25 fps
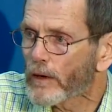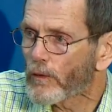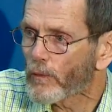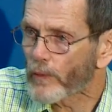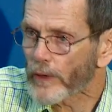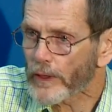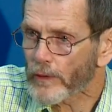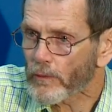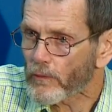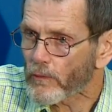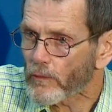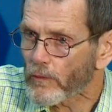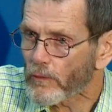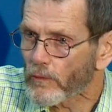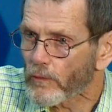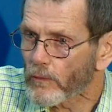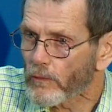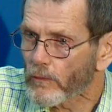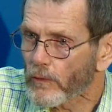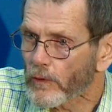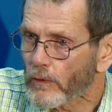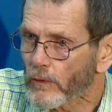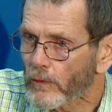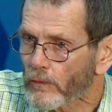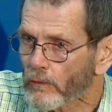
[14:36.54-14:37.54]
We
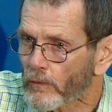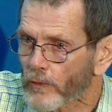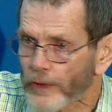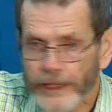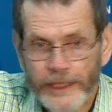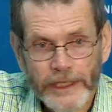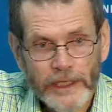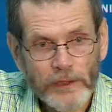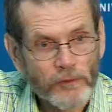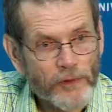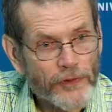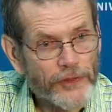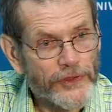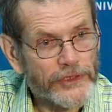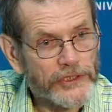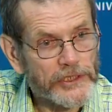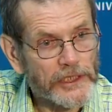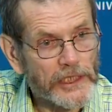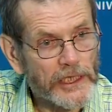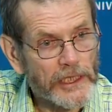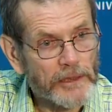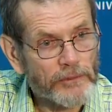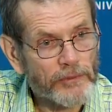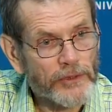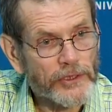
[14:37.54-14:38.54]
went in with a
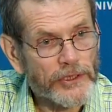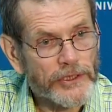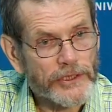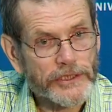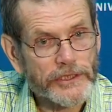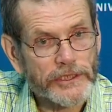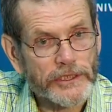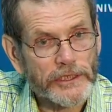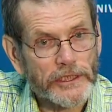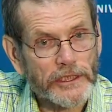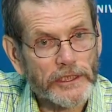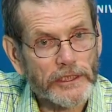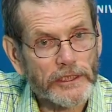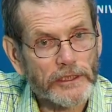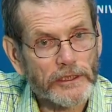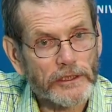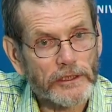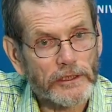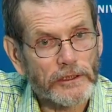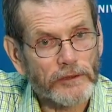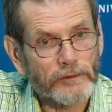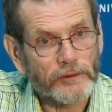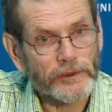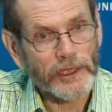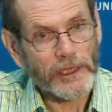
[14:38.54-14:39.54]

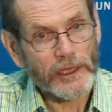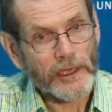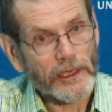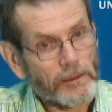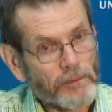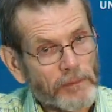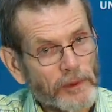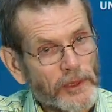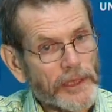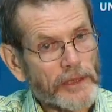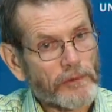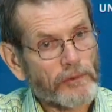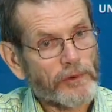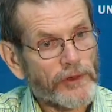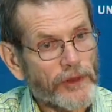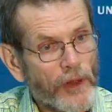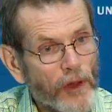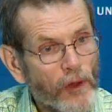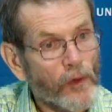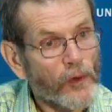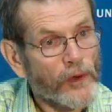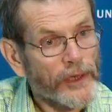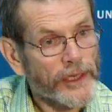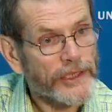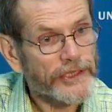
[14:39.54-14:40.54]
deliberately
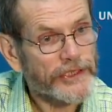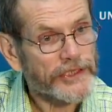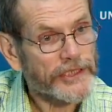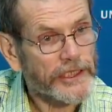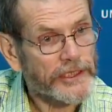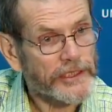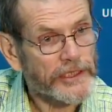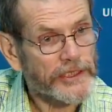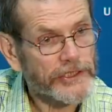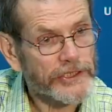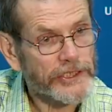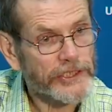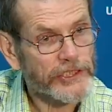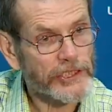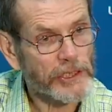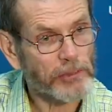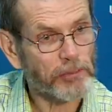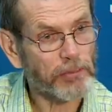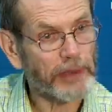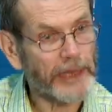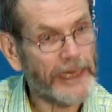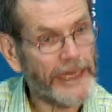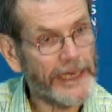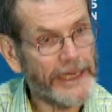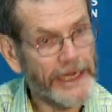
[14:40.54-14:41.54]
withholding a tendency to
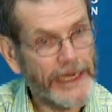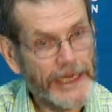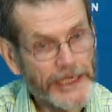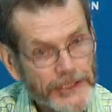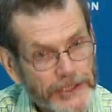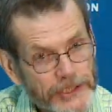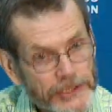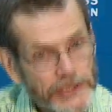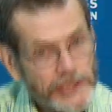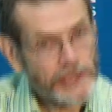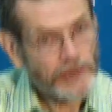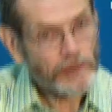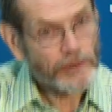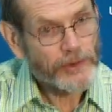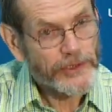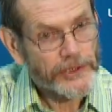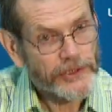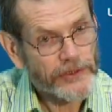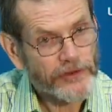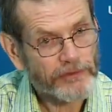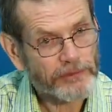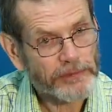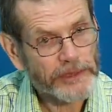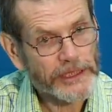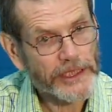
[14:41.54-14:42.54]
plan a
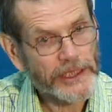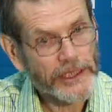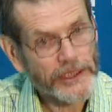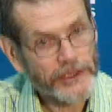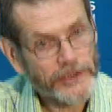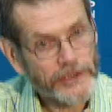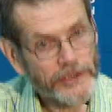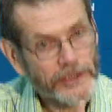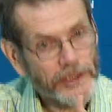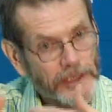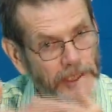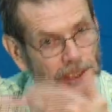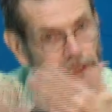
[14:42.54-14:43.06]
sequence of meetings to